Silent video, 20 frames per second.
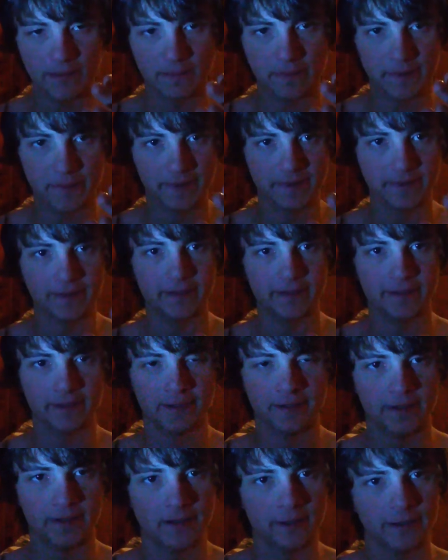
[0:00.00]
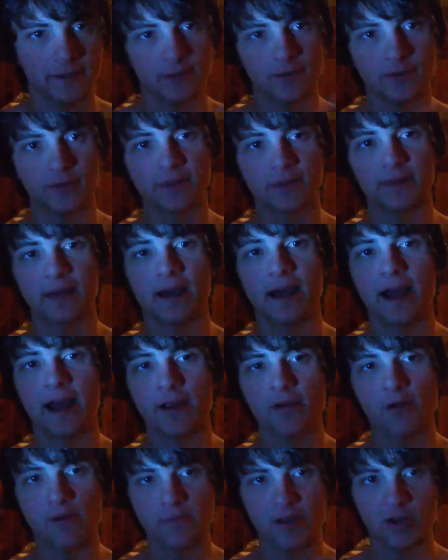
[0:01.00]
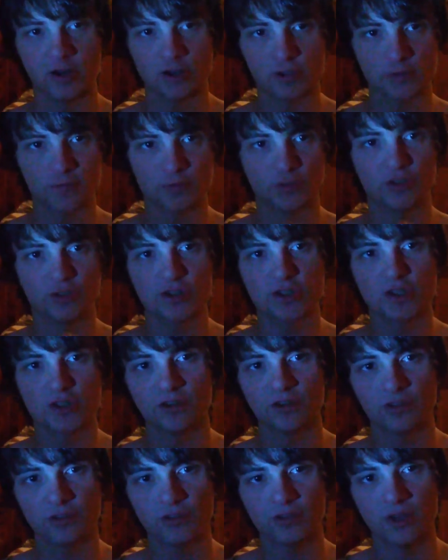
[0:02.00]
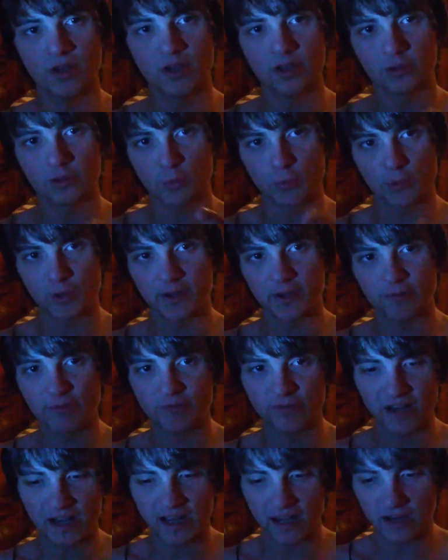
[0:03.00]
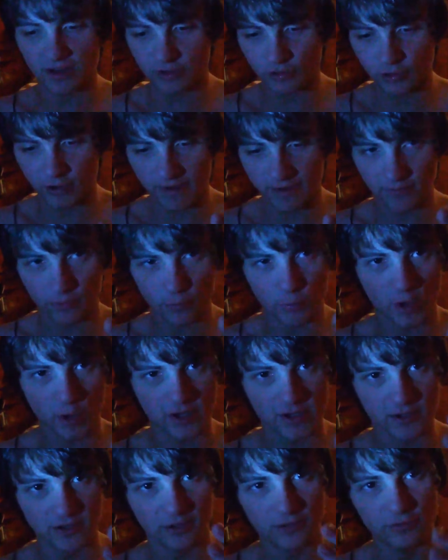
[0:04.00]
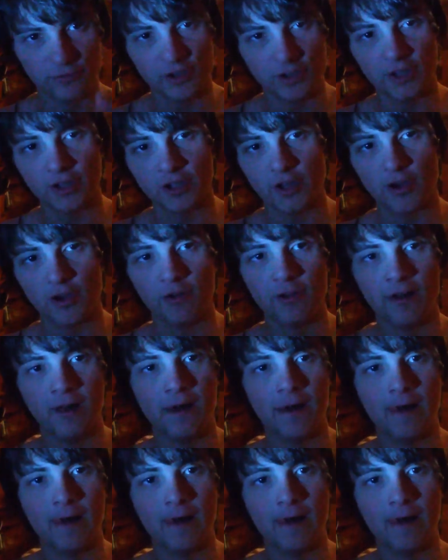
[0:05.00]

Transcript: But the, you know, like, the higher-up manager positions. To work at FedEx, you have to watch this video.